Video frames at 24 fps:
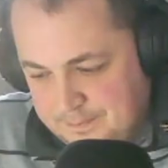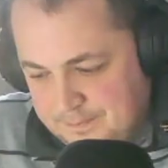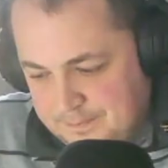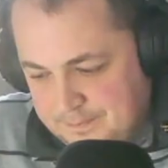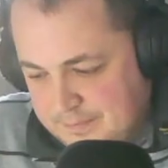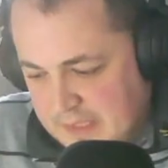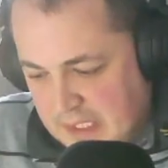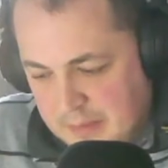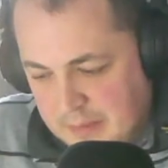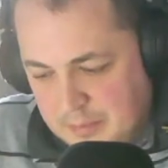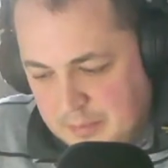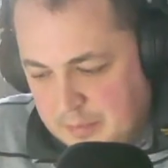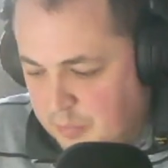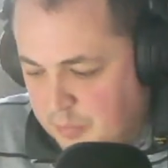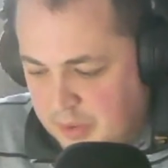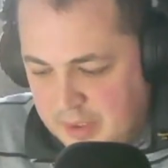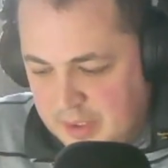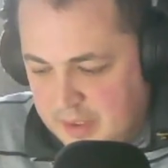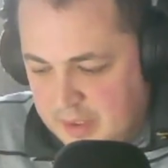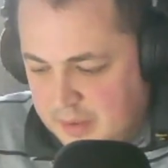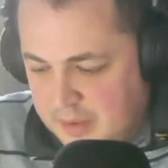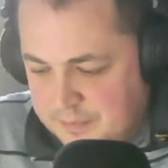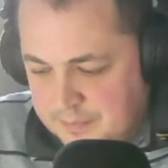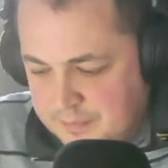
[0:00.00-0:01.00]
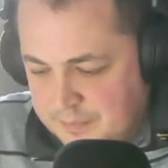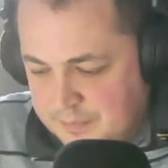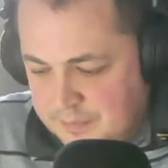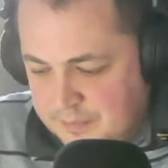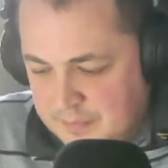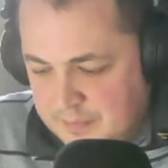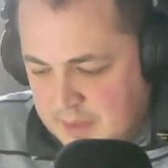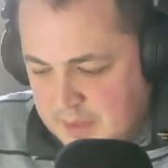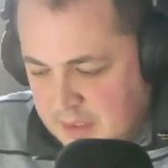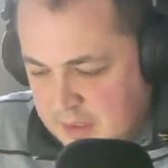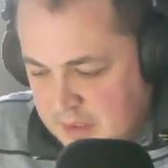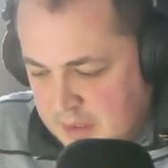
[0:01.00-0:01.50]
I'm with you.
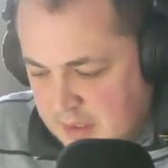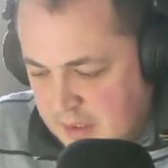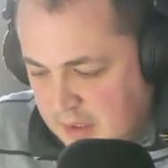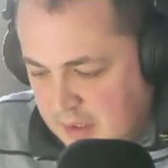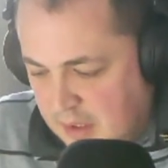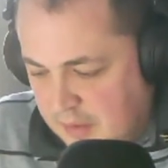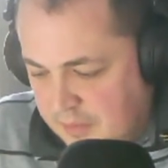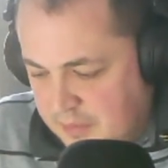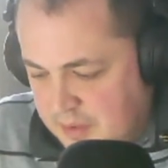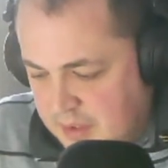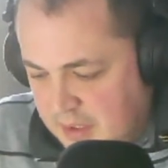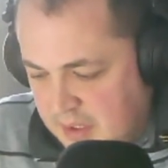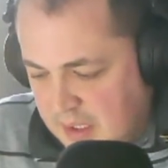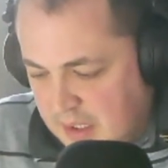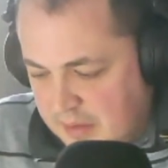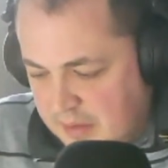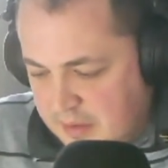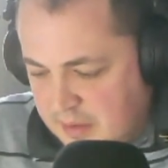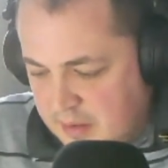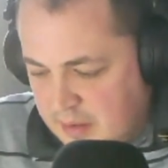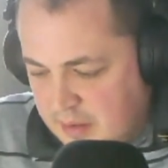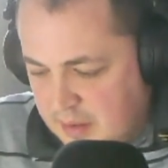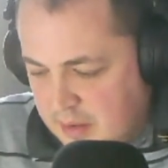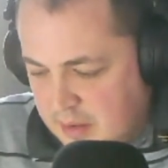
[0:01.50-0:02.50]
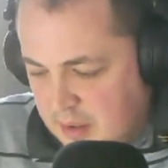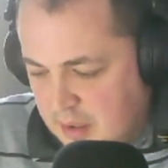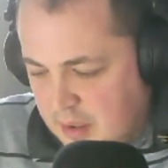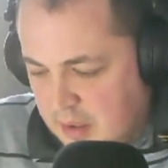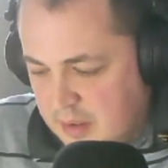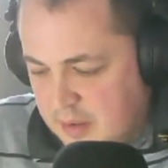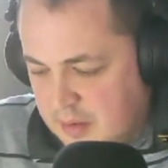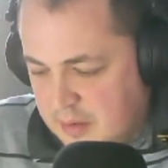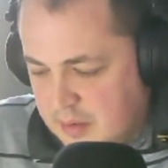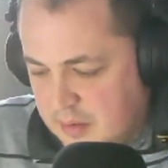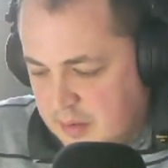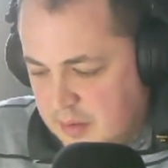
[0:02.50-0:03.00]
And obviously nothing on
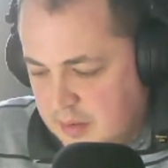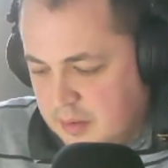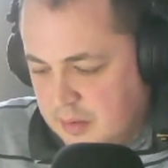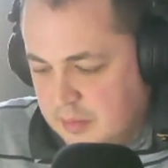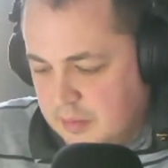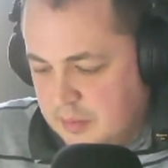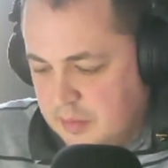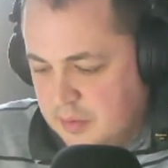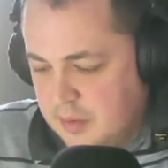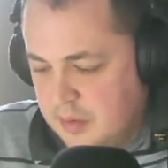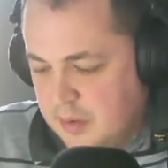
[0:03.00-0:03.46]
Connors or Gooch.